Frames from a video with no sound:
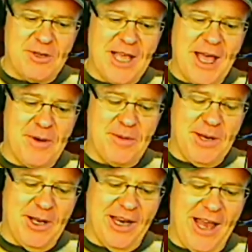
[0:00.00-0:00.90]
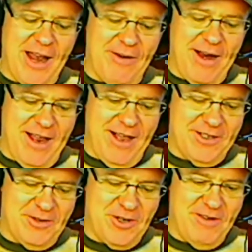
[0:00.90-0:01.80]
I'm just happen to be looking at it right
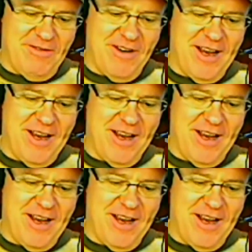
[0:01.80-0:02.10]
now, so I was trying to